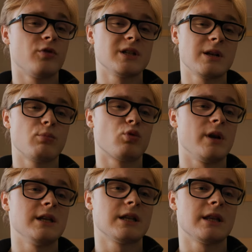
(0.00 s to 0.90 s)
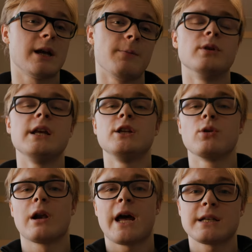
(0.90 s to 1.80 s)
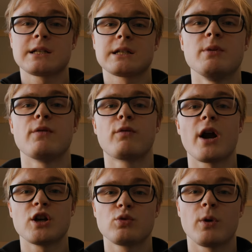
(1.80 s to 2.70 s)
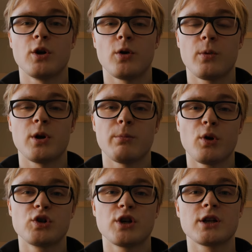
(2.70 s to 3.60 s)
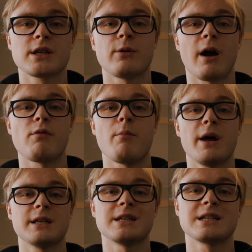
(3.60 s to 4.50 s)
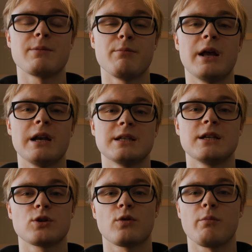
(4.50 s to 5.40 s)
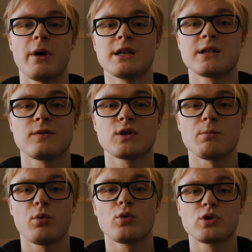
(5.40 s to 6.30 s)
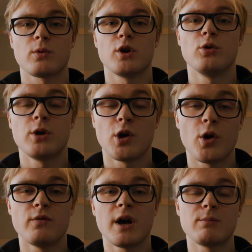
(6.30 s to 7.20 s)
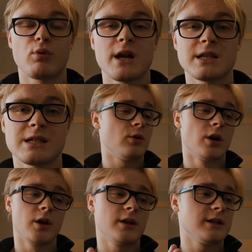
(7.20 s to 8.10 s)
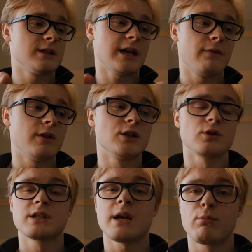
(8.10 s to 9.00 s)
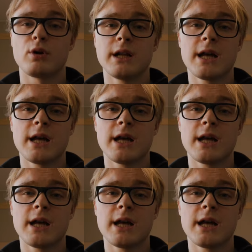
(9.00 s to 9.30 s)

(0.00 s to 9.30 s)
for the simple reason that you need your lats to be fresh when you're pushing, so that you have a better stability, sort of base of support when you're doing your overhead press. You can either have these on separate